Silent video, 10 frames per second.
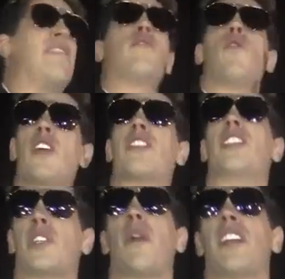in even worse
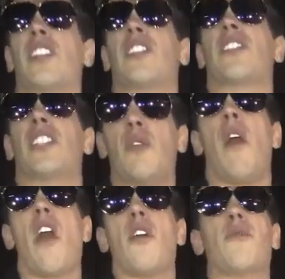situations than
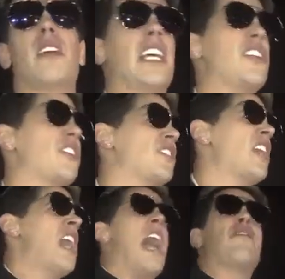you are, who really are just
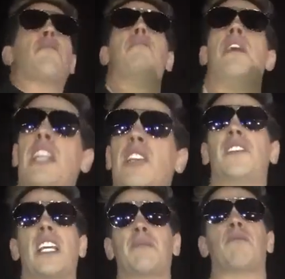at the pit
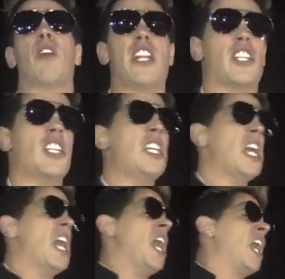of desperation.
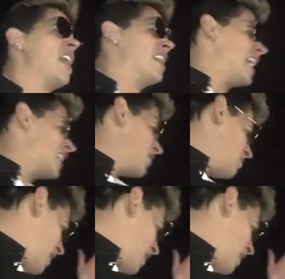Thanks for